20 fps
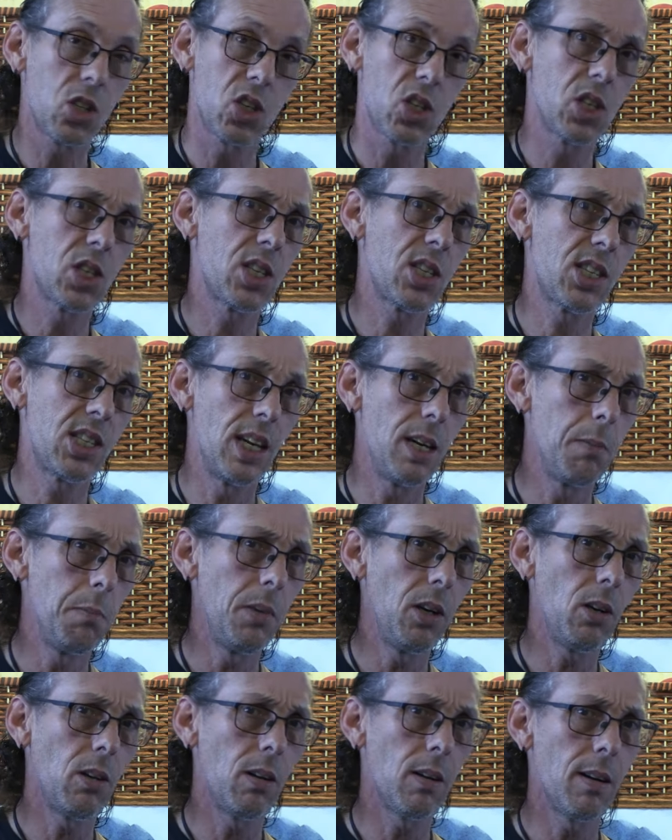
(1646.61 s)

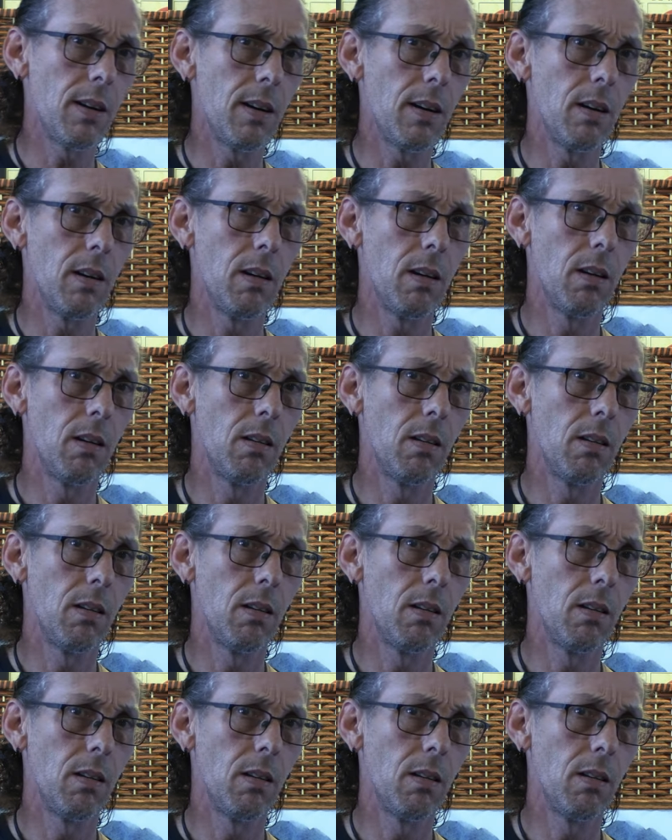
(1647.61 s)
similar,